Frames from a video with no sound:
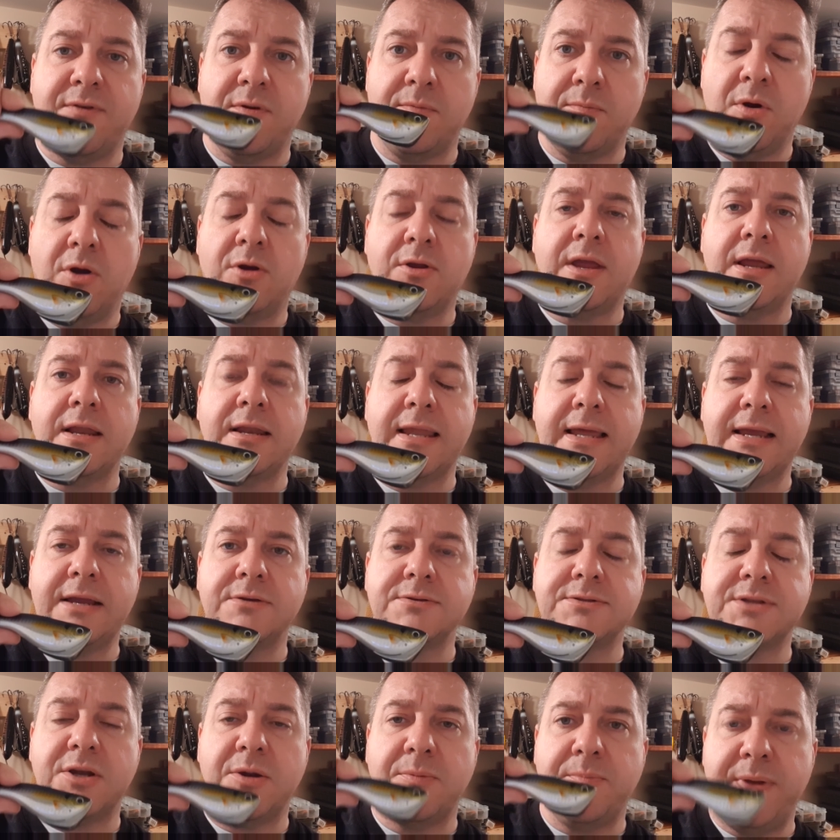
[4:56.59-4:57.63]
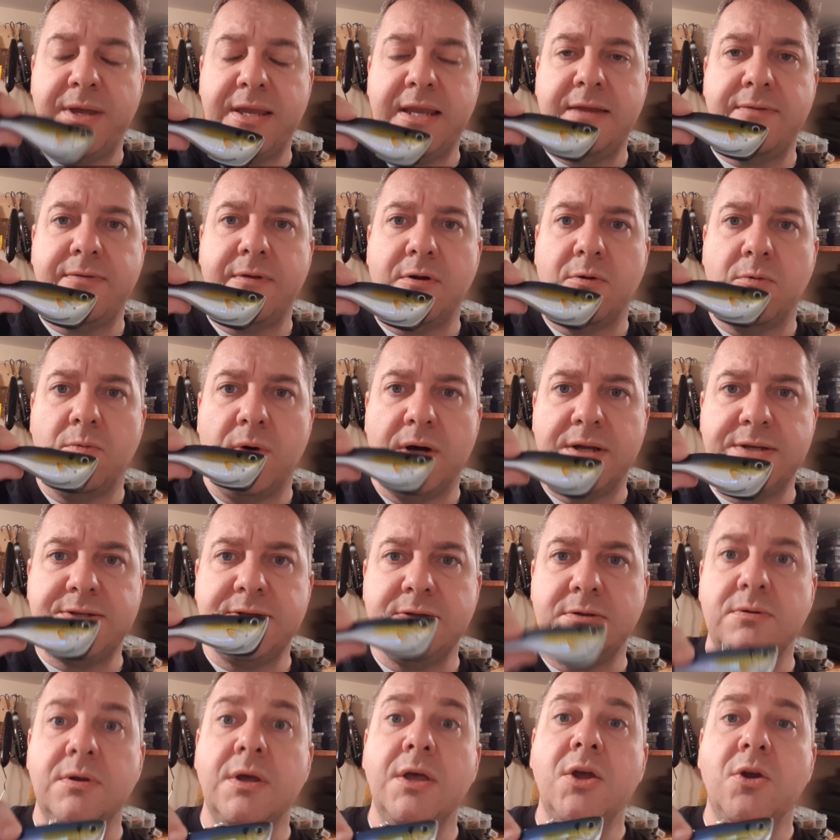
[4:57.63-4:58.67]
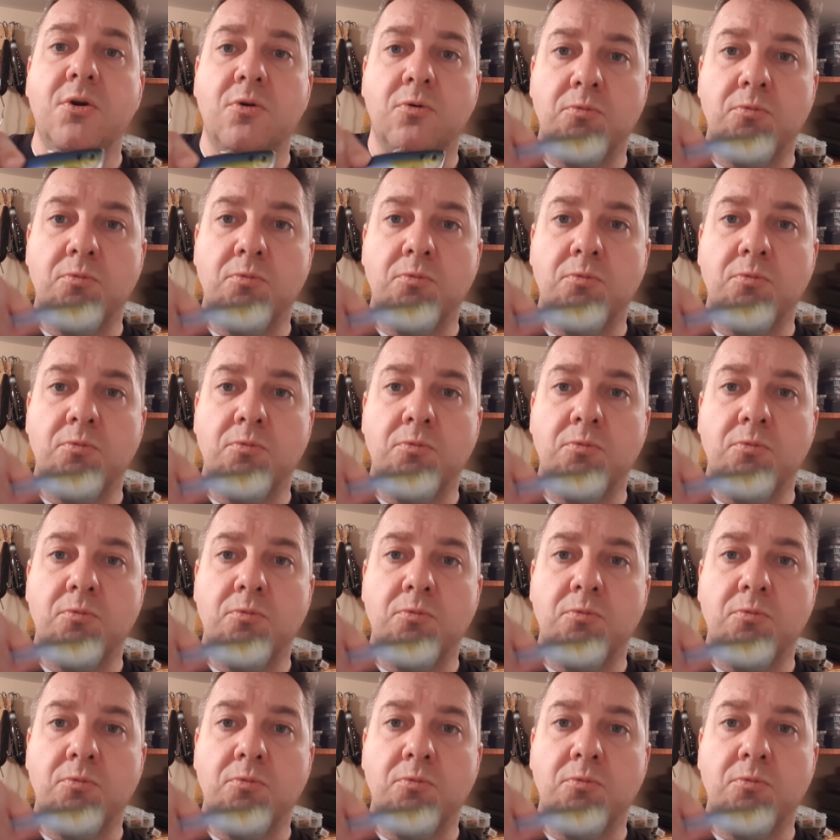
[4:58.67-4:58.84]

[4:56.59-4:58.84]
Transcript: If you're marking Lakers that are picking, they don't want to,